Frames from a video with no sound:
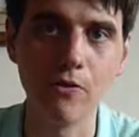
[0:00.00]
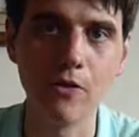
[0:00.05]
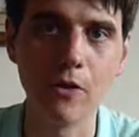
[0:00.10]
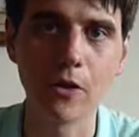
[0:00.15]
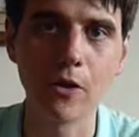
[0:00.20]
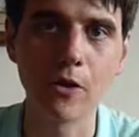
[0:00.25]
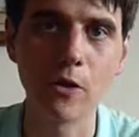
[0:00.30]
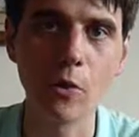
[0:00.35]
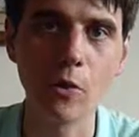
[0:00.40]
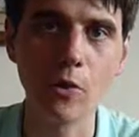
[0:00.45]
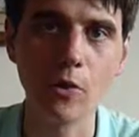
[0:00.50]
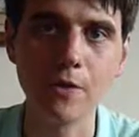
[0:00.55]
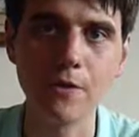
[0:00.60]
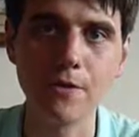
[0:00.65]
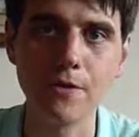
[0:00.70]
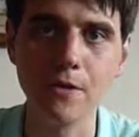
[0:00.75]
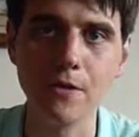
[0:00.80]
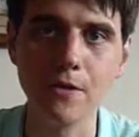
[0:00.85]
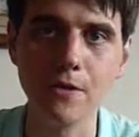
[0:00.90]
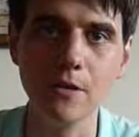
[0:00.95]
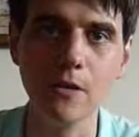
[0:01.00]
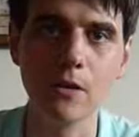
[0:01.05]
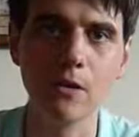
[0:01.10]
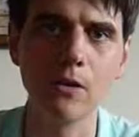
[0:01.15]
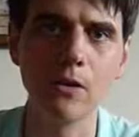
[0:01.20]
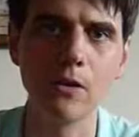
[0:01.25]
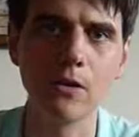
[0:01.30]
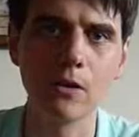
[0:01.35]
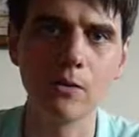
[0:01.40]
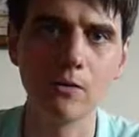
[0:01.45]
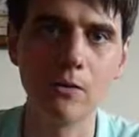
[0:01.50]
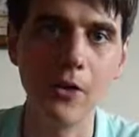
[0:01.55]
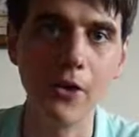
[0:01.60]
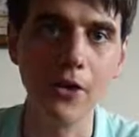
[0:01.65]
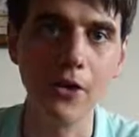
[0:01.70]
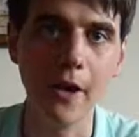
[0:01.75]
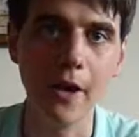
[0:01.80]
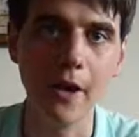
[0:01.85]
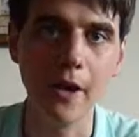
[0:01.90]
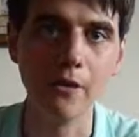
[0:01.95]
they're quality
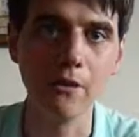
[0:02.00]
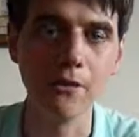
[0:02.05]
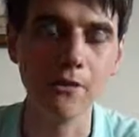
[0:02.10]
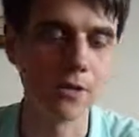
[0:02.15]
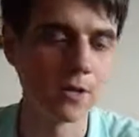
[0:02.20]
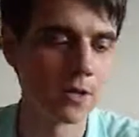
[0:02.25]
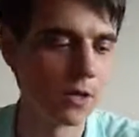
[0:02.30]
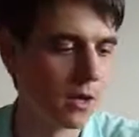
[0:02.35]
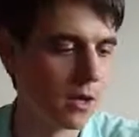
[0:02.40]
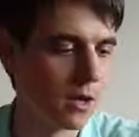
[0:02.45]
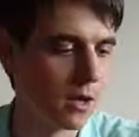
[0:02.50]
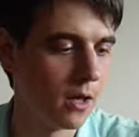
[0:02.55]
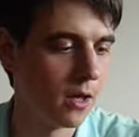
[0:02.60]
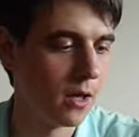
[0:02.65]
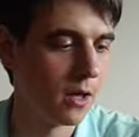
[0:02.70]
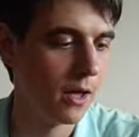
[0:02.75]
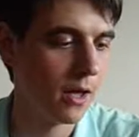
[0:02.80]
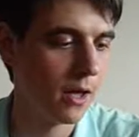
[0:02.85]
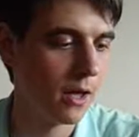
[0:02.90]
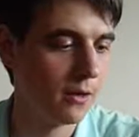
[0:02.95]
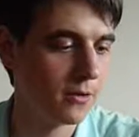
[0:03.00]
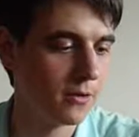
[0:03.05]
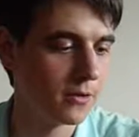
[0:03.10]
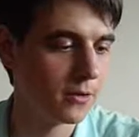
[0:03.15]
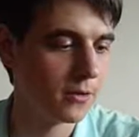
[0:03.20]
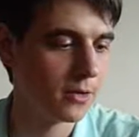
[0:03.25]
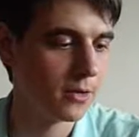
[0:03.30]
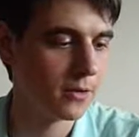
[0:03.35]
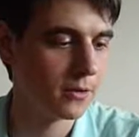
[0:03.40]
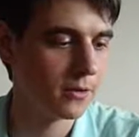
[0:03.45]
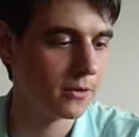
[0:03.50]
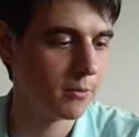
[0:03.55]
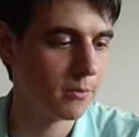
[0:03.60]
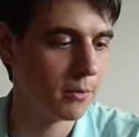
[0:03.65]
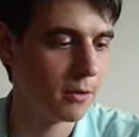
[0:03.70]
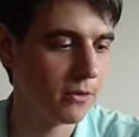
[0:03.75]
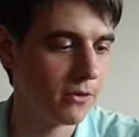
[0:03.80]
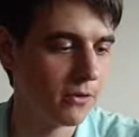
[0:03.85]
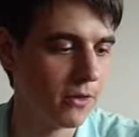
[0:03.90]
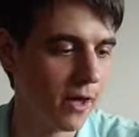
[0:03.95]
real ales. And to
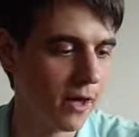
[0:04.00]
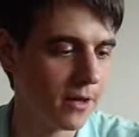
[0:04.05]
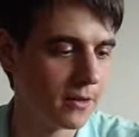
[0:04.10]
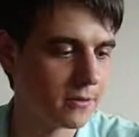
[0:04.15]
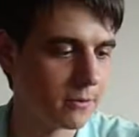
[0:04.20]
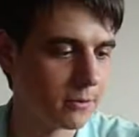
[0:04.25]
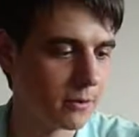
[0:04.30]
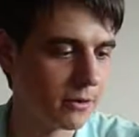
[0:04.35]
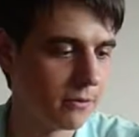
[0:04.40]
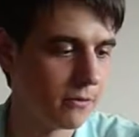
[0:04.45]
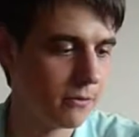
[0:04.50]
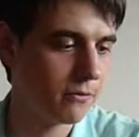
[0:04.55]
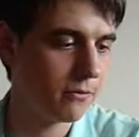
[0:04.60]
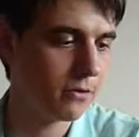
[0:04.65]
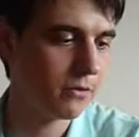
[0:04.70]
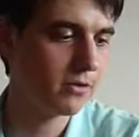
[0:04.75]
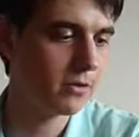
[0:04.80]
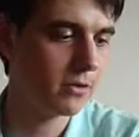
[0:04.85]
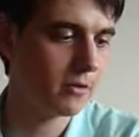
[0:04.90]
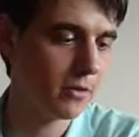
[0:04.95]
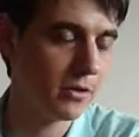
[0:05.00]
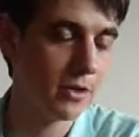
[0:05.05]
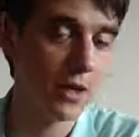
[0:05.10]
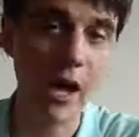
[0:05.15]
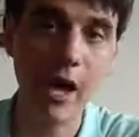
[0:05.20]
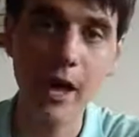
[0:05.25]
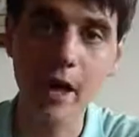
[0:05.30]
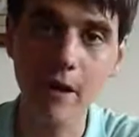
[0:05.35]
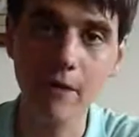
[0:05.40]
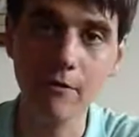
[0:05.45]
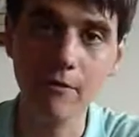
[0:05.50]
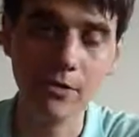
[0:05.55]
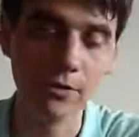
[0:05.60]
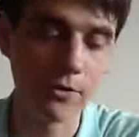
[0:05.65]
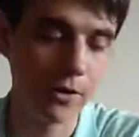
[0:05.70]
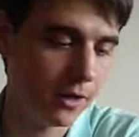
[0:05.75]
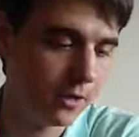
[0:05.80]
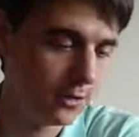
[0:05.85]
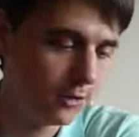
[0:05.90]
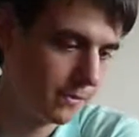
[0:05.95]
prove that, we're going to review something I haven't
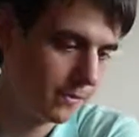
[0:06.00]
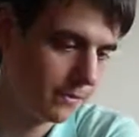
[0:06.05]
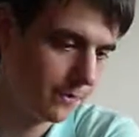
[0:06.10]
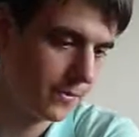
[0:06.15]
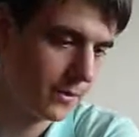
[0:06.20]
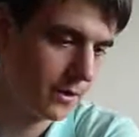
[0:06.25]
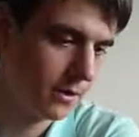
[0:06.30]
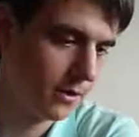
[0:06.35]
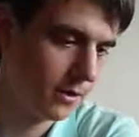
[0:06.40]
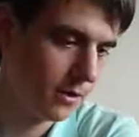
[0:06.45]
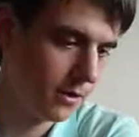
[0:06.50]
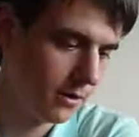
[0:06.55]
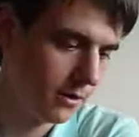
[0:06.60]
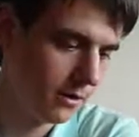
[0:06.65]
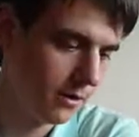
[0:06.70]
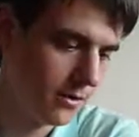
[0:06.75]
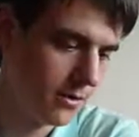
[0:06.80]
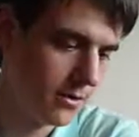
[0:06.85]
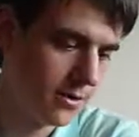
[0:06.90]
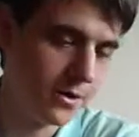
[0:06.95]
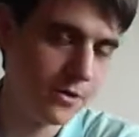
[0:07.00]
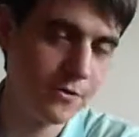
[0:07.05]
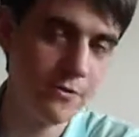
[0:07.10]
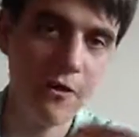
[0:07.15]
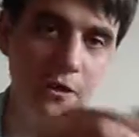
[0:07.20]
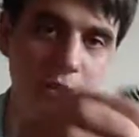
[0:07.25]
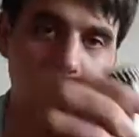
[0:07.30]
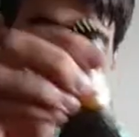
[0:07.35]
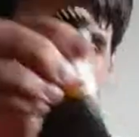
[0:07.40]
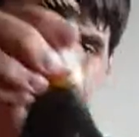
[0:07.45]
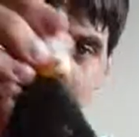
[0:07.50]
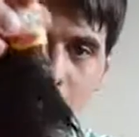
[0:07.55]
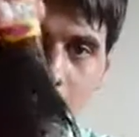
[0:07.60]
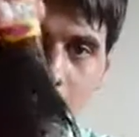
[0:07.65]
tried. This is Fiddler's